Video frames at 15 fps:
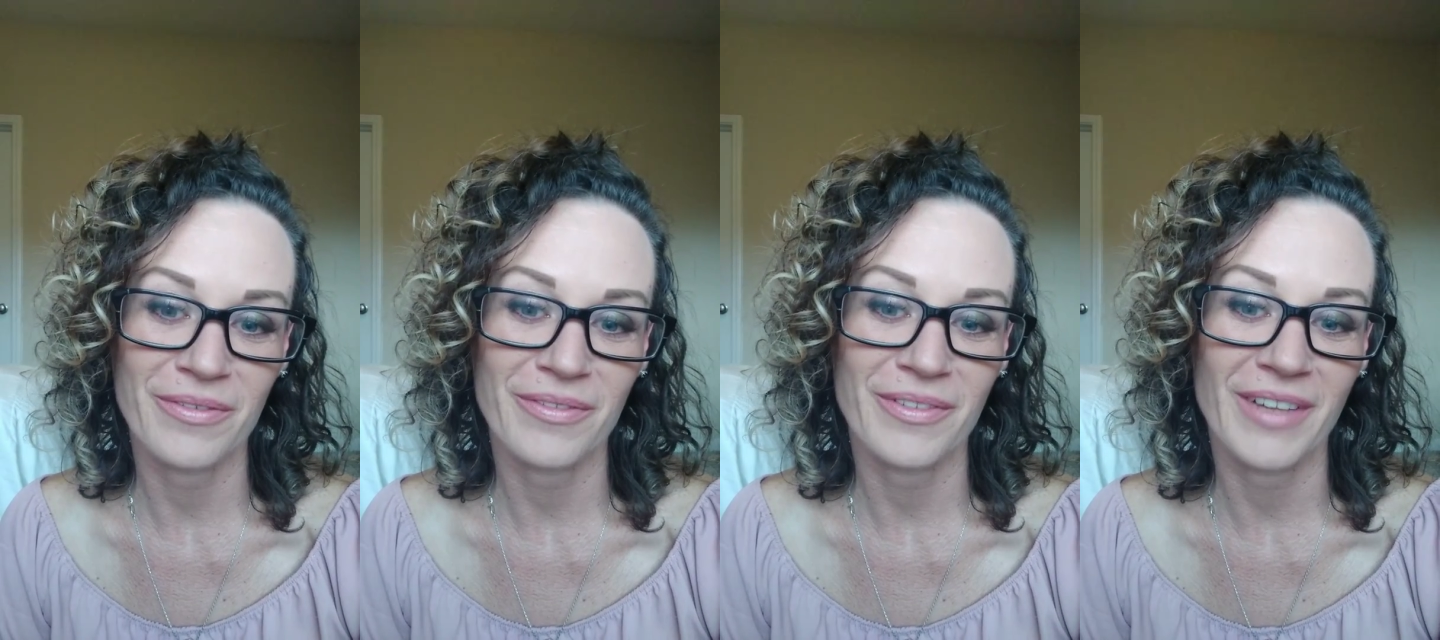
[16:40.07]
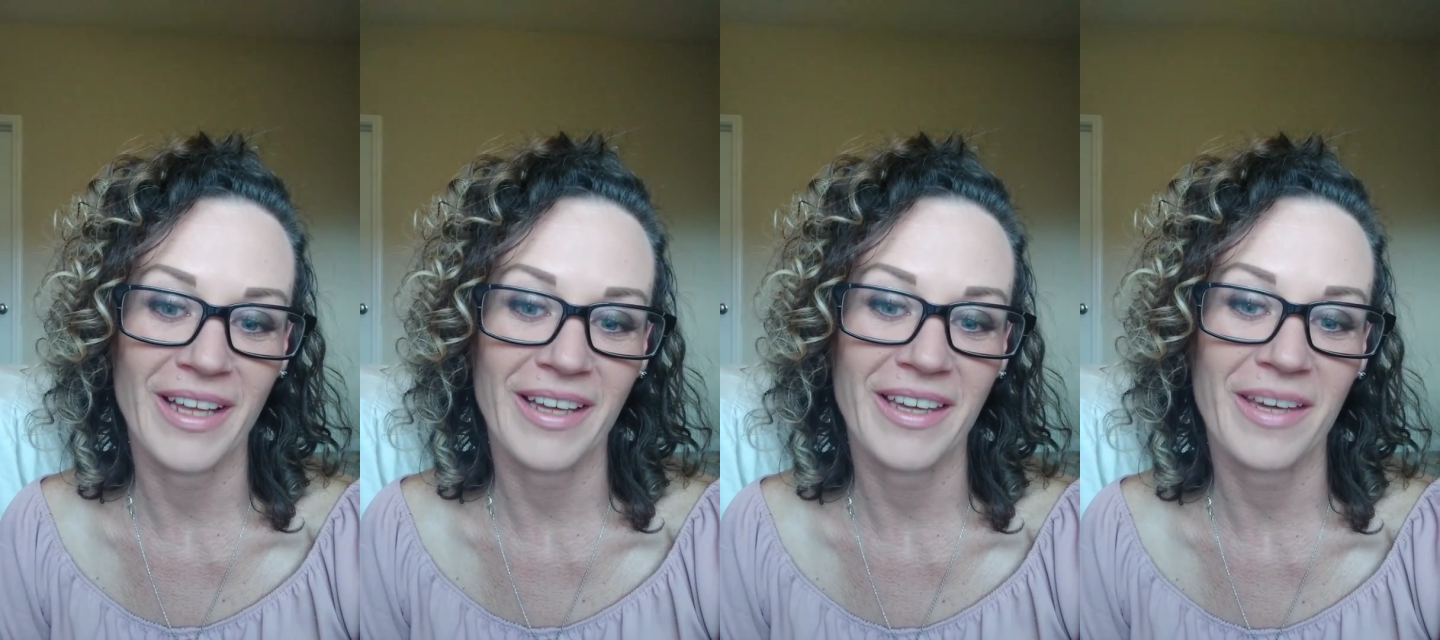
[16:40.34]

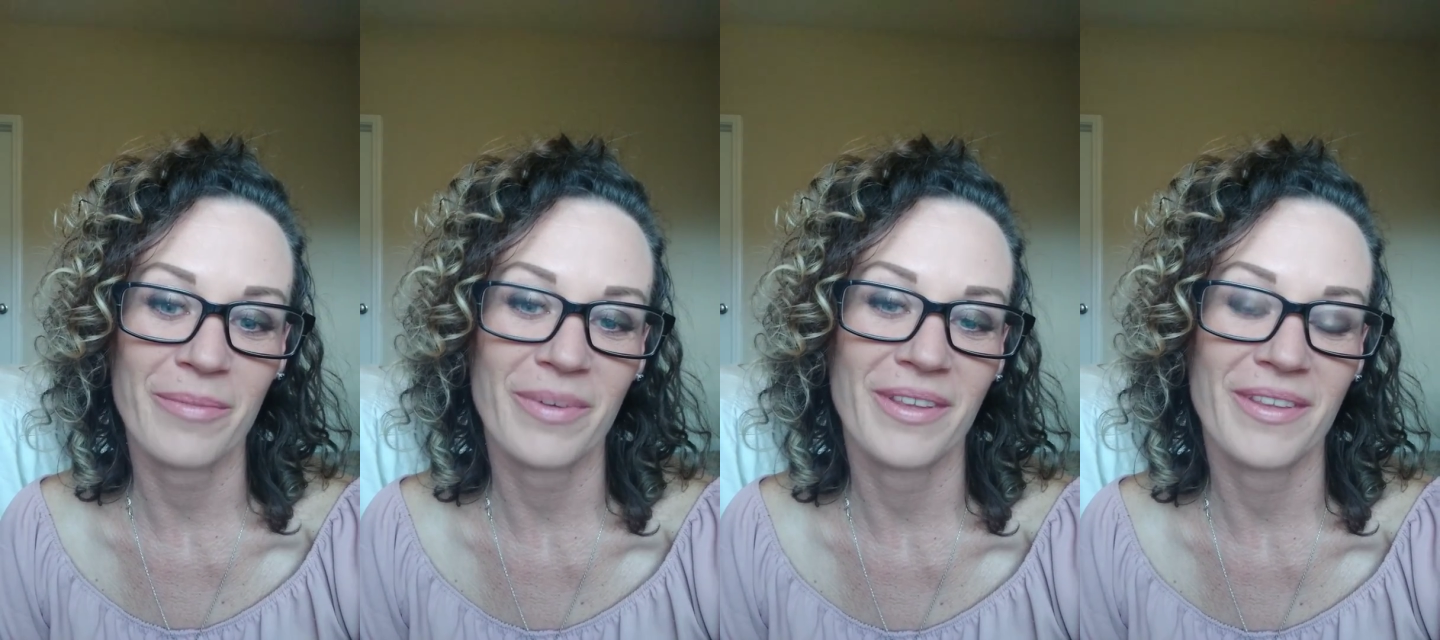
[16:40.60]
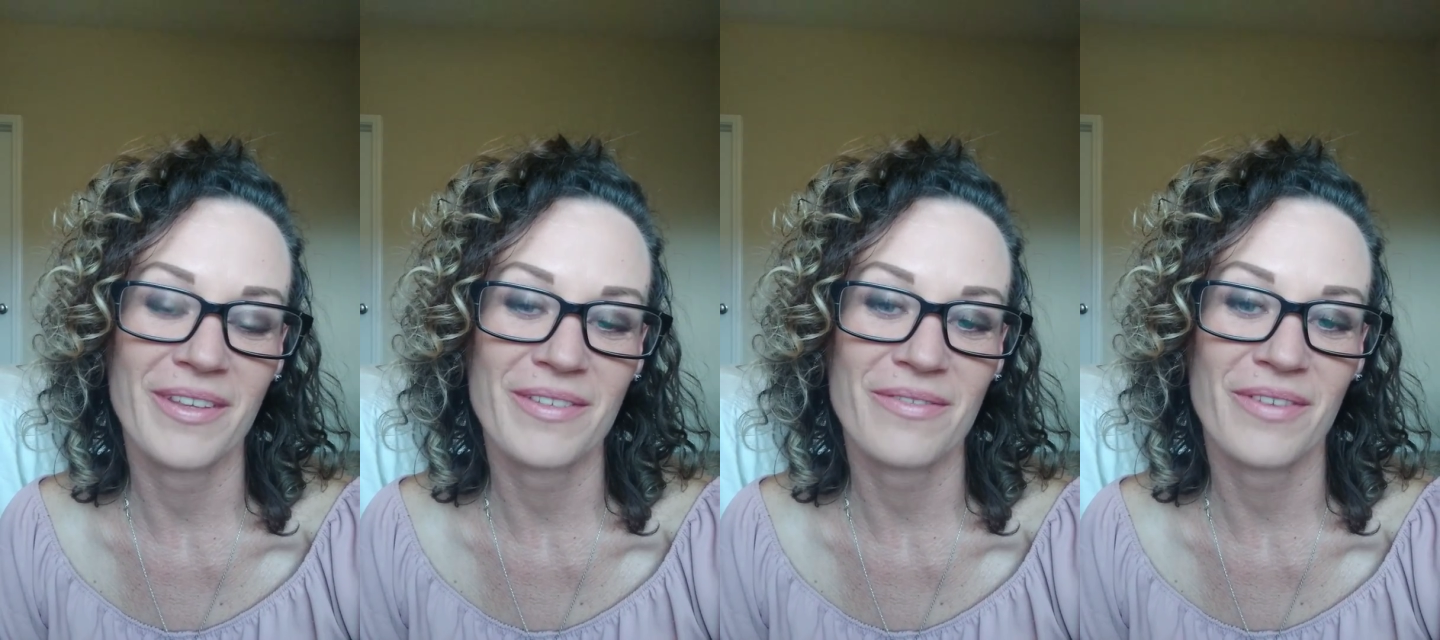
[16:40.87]
like keeping
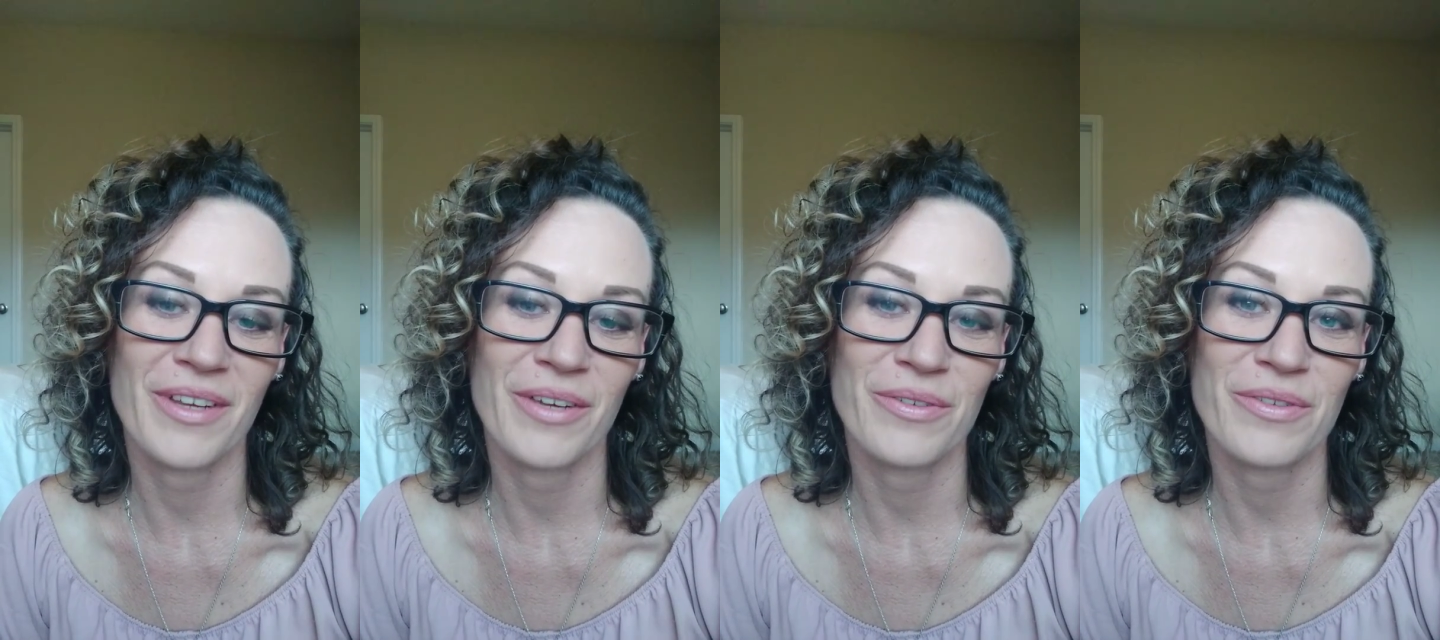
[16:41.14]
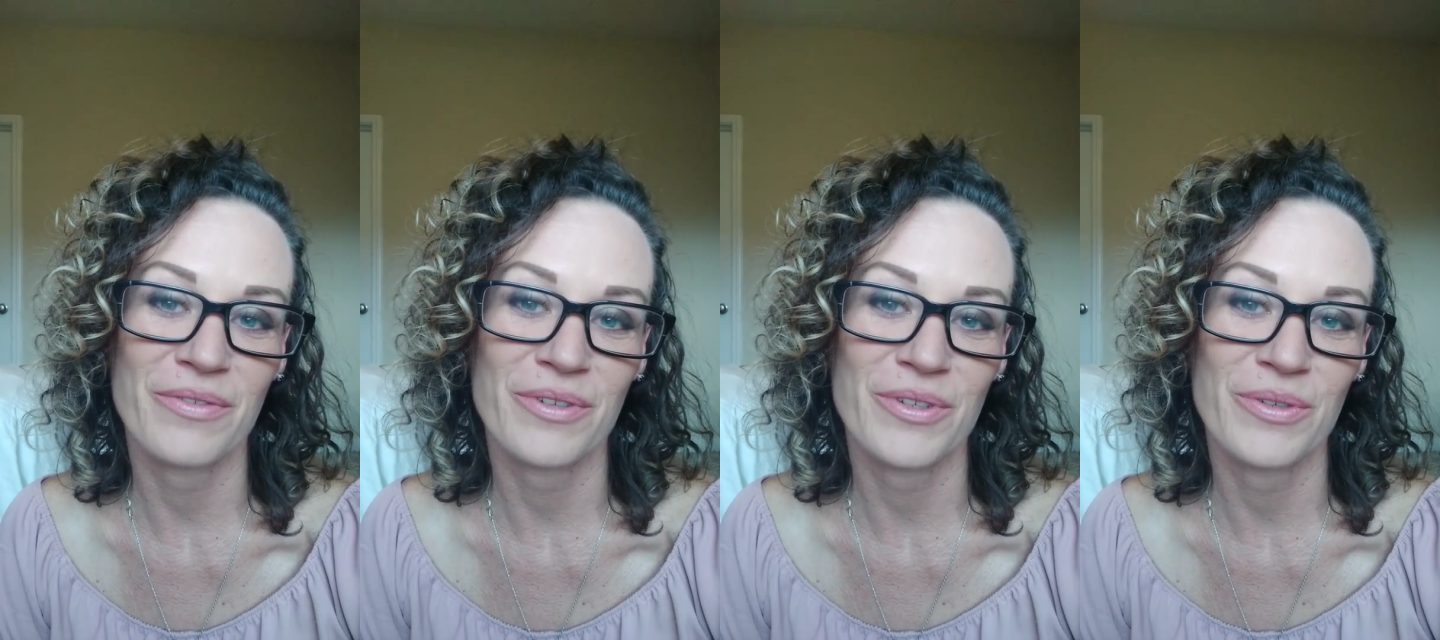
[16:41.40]
these
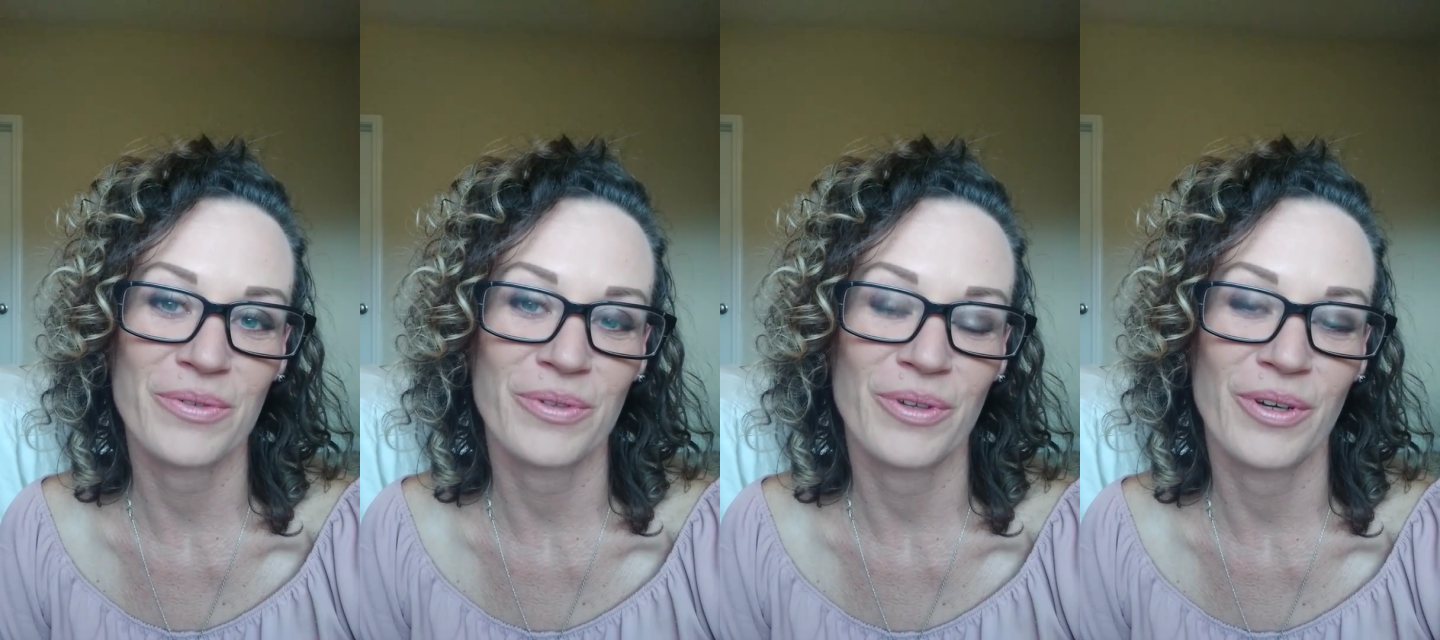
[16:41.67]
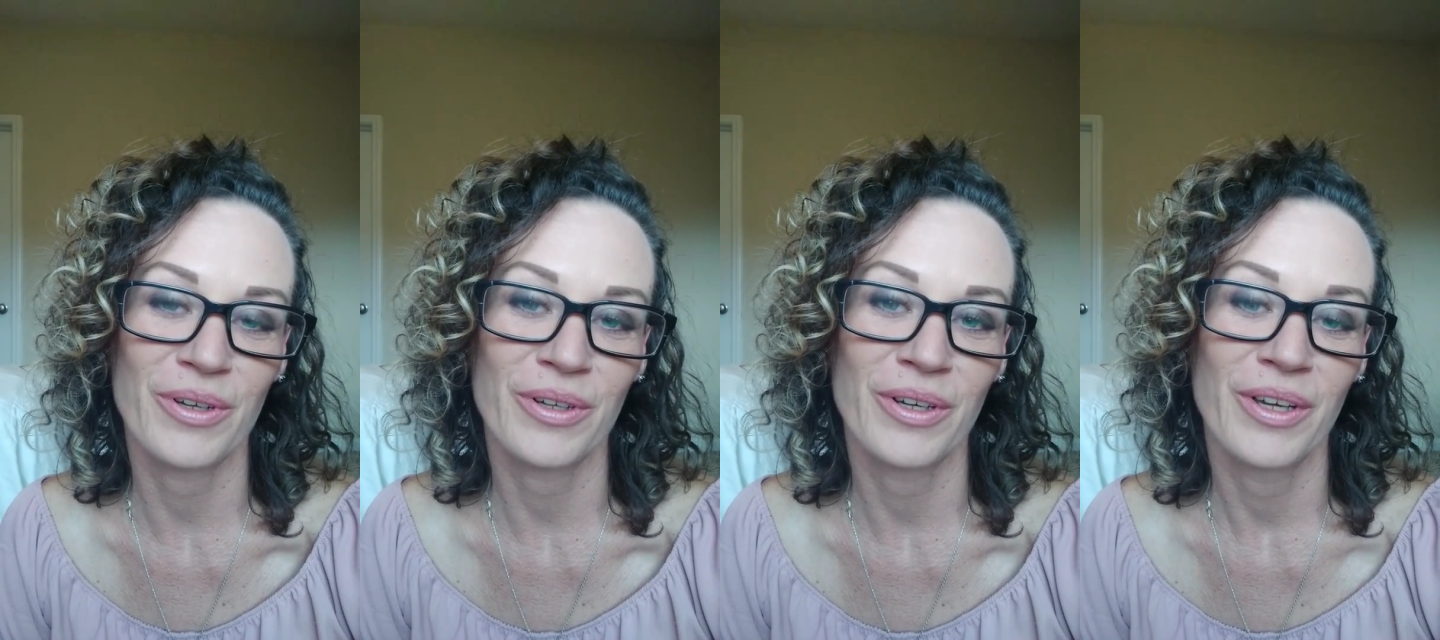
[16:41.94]
videos for too
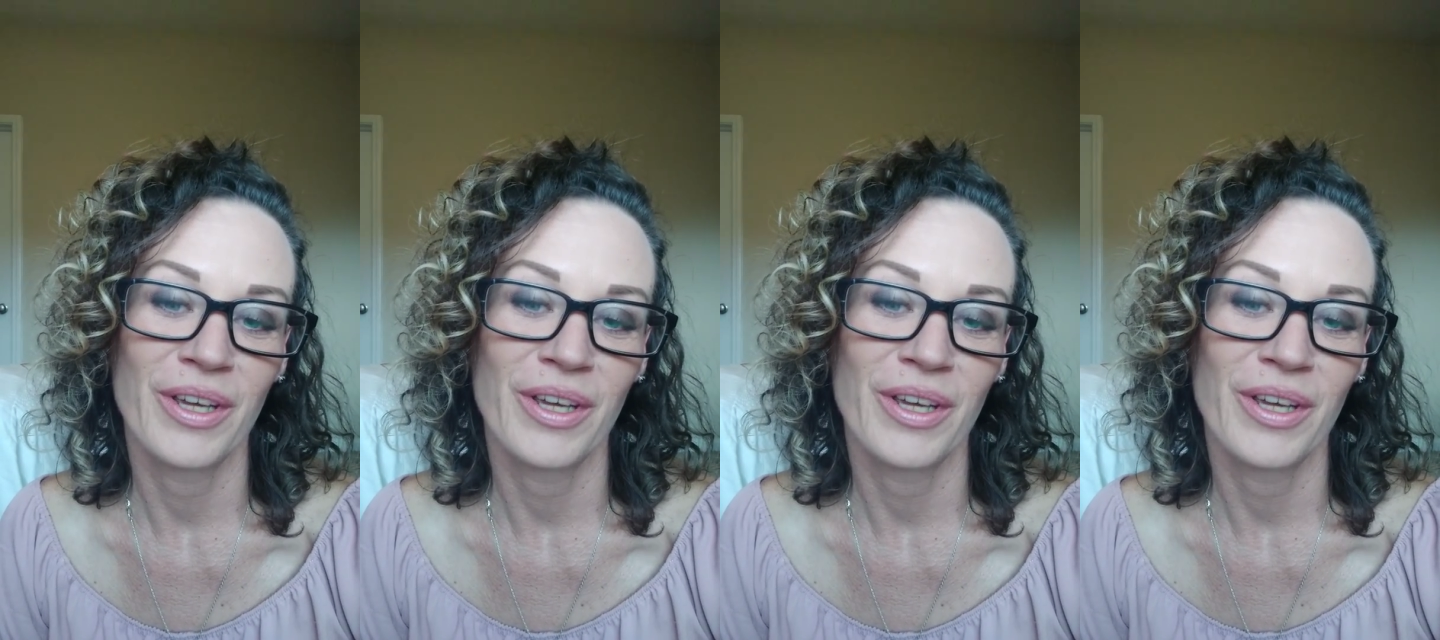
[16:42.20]
long.